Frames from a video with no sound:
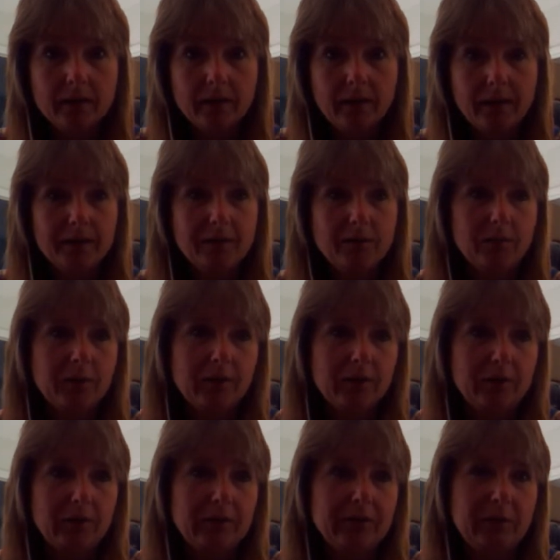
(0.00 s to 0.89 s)
I didn't want
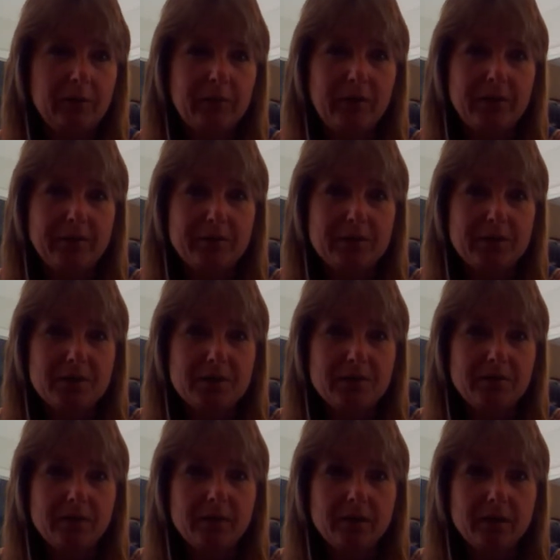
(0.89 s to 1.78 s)
to hurt the waitress's
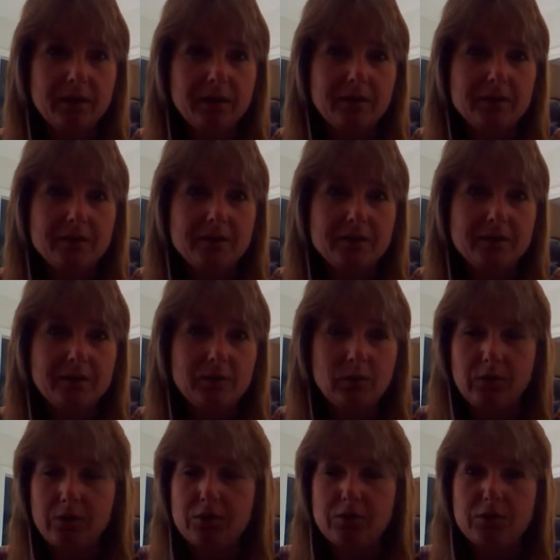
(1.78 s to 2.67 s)
feelings
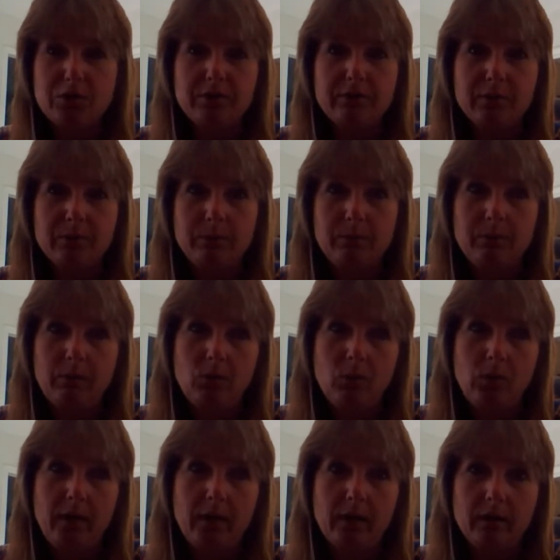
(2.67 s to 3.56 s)
or the
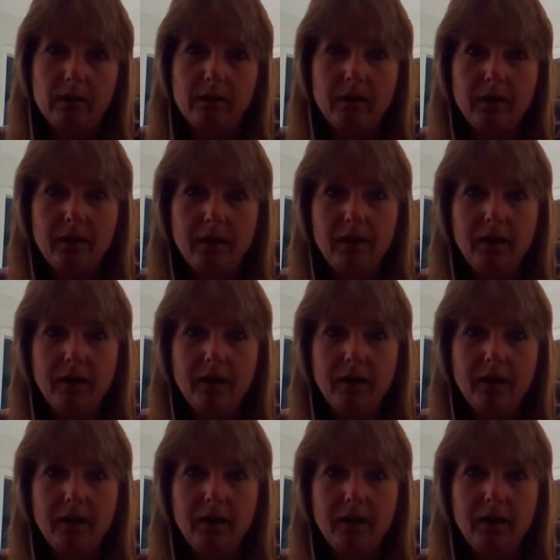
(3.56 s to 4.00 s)
waiter.